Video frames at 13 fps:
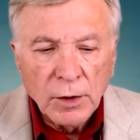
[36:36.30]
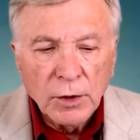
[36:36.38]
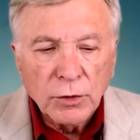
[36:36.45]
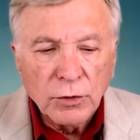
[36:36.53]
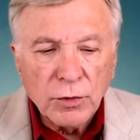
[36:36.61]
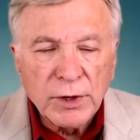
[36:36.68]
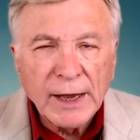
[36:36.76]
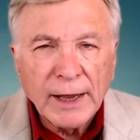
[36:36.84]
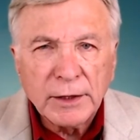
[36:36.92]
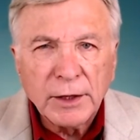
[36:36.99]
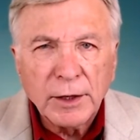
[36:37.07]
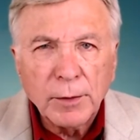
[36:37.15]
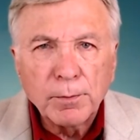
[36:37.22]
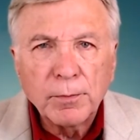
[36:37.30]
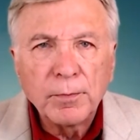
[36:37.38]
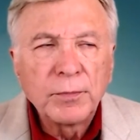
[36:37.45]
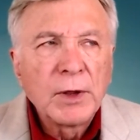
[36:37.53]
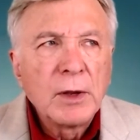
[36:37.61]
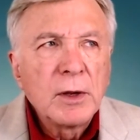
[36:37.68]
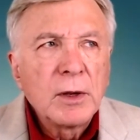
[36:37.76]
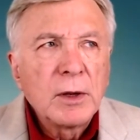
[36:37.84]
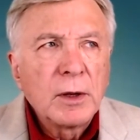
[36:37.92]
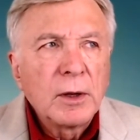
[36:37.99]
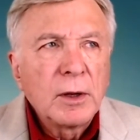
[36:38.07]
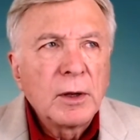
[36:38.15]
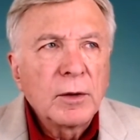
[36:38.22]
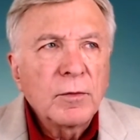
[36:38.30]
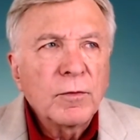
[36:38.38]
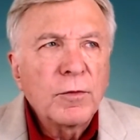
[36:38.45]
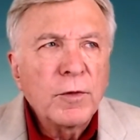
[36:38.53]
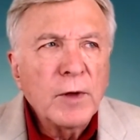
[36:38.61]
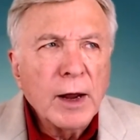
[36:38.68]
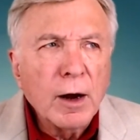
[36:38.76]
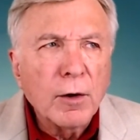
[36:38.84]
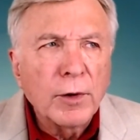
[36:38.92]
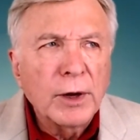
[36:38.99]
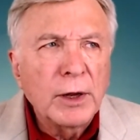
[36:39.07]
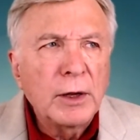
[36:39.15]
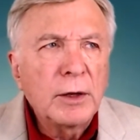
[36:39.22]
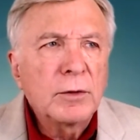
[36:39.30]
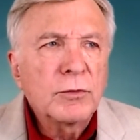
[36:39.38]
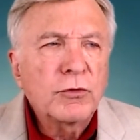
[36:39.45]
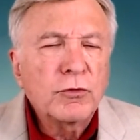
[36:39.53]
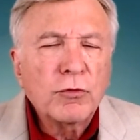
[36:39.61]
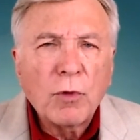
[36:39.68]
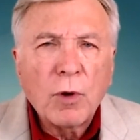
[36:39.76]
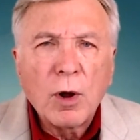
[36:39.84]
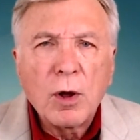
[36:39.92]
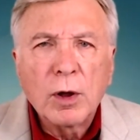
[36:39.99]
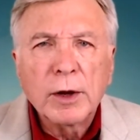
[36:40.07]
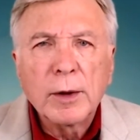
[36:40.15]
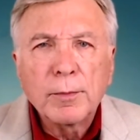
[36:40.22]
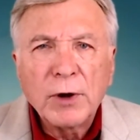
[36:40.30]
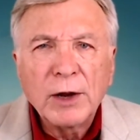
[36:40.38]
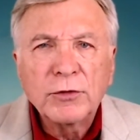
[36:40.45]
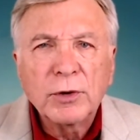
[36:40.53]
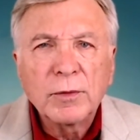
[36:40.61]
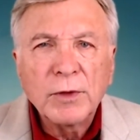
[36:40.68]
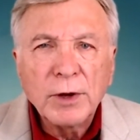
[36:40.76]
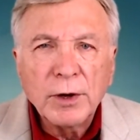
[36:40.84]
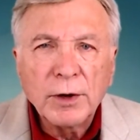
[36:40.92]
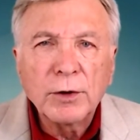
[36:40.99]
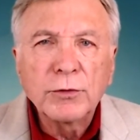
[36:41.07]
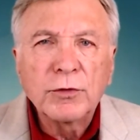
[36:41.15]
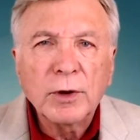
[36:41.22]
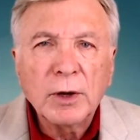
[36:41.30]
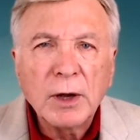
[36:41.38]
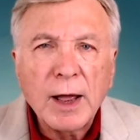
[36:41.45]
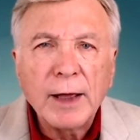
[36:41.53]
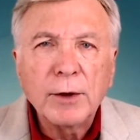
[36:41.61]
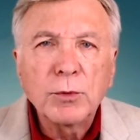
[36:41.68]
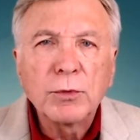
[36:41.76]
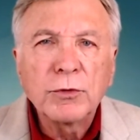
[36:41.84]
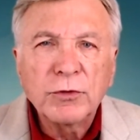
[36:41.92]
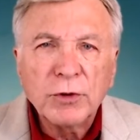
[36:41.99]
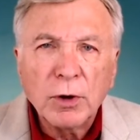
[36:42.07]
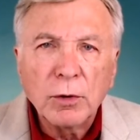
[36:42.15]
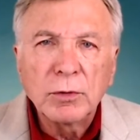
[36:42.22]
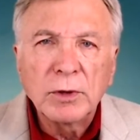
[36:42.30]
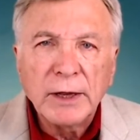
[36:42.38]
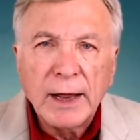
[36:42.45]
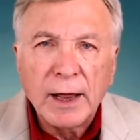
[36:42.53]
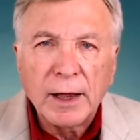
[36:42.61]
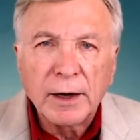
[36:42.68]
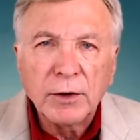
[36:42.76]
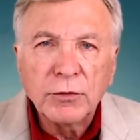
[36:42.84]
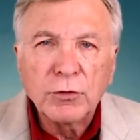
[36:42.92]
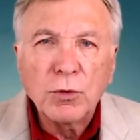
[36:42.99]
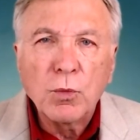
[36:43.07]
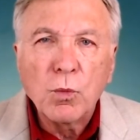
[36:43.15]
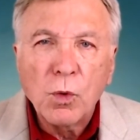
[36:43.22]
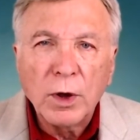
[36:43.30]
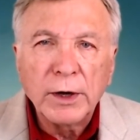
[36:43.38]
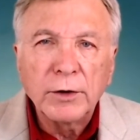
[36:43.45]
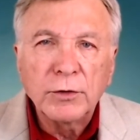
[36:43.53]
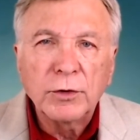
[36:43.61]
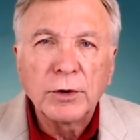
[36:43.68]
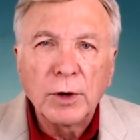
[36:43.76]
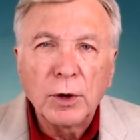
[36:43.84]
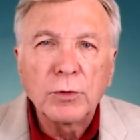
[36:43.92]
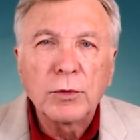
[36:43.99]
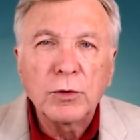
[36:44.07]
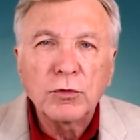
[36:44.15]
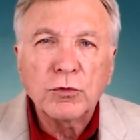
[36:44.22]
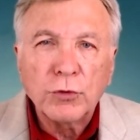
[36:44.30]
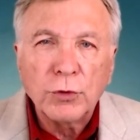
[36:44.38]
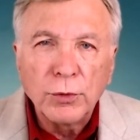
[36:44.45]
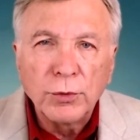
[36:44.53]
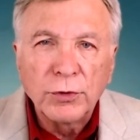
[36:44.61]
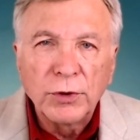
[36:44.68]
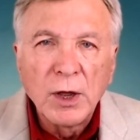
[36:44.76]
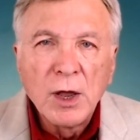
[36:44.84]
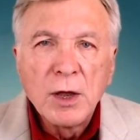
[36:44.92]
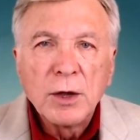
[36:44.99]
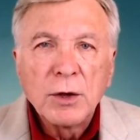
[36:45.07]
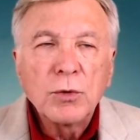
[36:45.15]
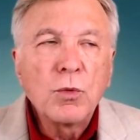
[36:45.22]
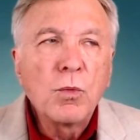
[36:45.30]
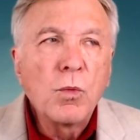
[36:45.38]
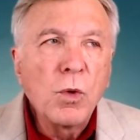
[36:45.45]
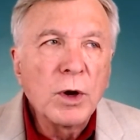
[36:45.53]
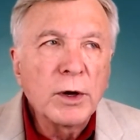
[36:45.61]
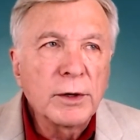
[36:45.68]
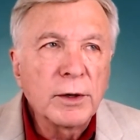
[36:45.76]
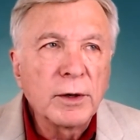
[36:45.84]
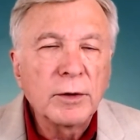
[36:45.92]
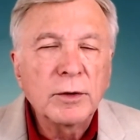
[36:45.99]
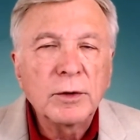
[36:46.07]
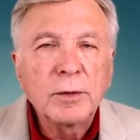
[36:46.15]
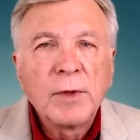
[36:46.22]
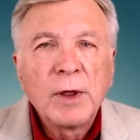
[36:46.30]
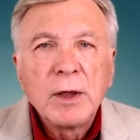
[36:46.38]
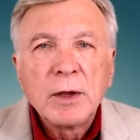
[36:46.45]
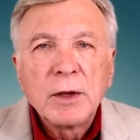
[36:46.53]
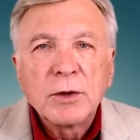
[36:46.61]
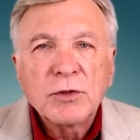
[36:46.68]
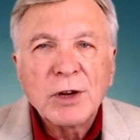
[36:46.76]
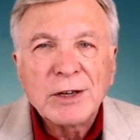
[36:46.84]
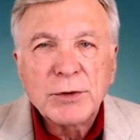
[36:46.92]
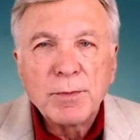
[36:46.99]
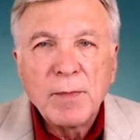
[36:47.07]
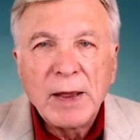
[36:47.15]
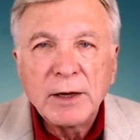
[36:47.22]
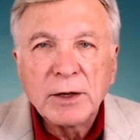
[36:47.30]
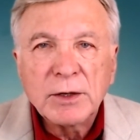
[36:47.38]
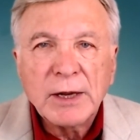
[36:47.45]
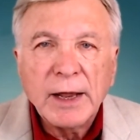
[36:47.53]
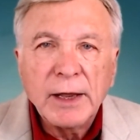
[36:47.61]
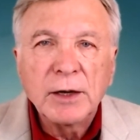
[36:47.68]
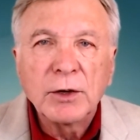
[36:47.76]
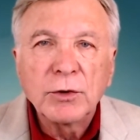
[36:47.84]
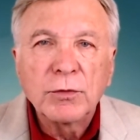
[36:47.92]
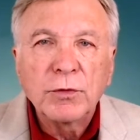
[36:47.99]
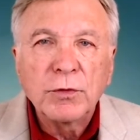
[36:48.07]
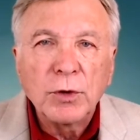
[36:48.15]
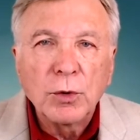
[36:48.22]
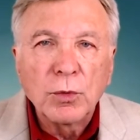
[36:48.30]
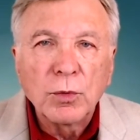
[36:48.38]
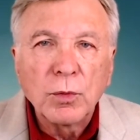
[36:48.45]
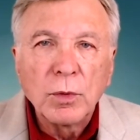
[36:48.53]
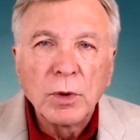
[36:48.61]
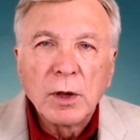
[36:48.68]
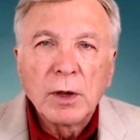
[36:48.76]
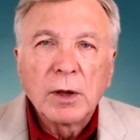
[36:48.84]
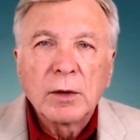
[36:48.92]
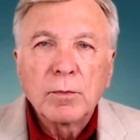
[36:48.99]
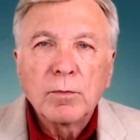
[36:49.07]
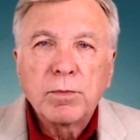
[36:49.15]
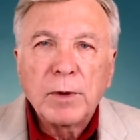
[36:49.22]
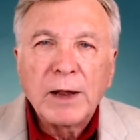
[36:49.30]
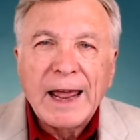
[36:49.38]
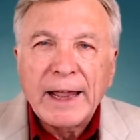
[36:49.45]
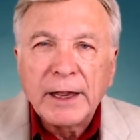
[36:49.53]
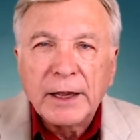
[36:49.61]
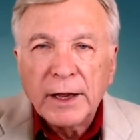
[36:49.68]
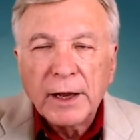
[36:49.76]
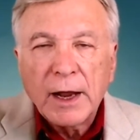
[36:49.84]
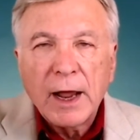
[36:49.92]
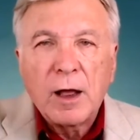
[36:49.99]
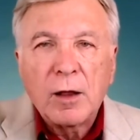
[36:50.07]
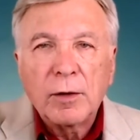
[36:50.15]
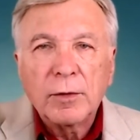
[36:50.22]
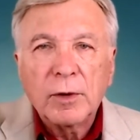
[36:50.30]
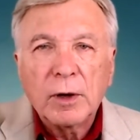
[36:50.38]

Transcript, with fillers: You get the very strong impression of here's a guy who was totally honest, who wanted to know the truth, who wouldn't just maintain his view, blanking out